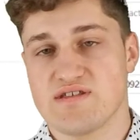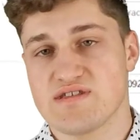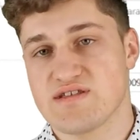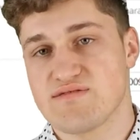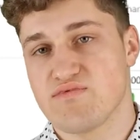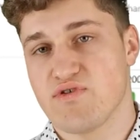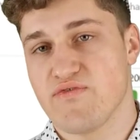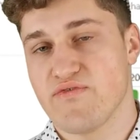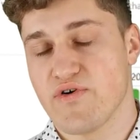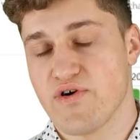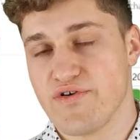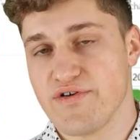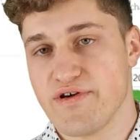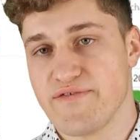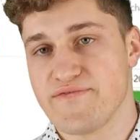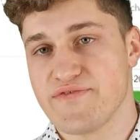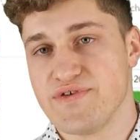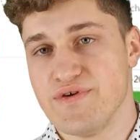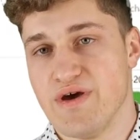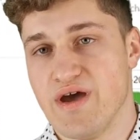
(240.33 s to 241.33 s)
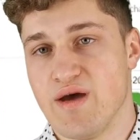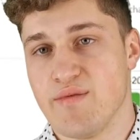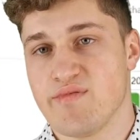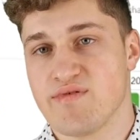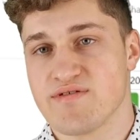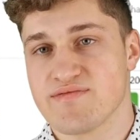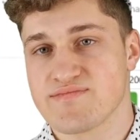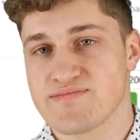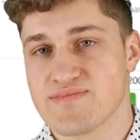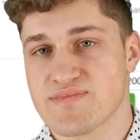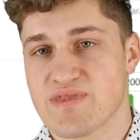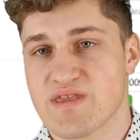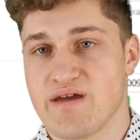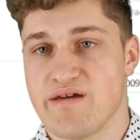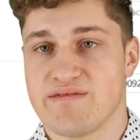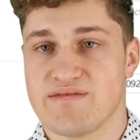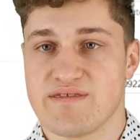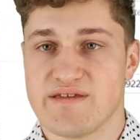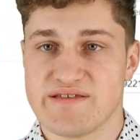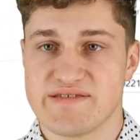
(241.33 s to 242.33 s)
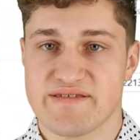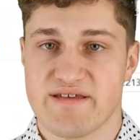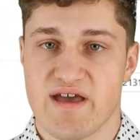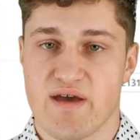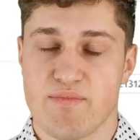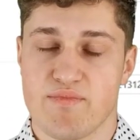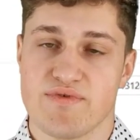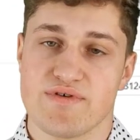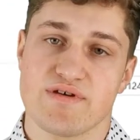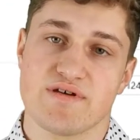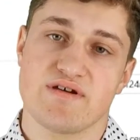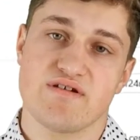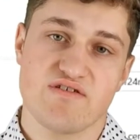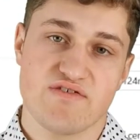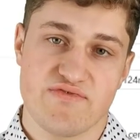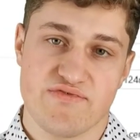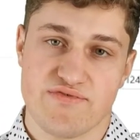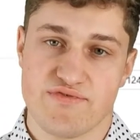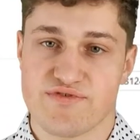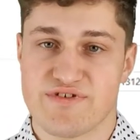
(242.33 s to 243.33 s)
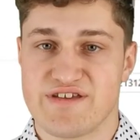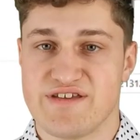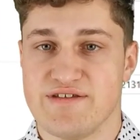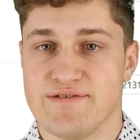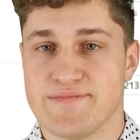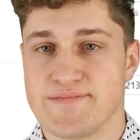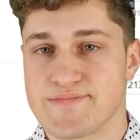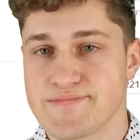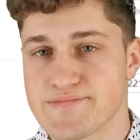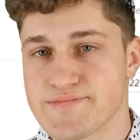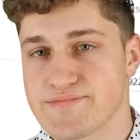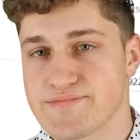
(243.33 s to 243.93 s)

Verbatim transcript: is the Vuforia View app. And this app is free.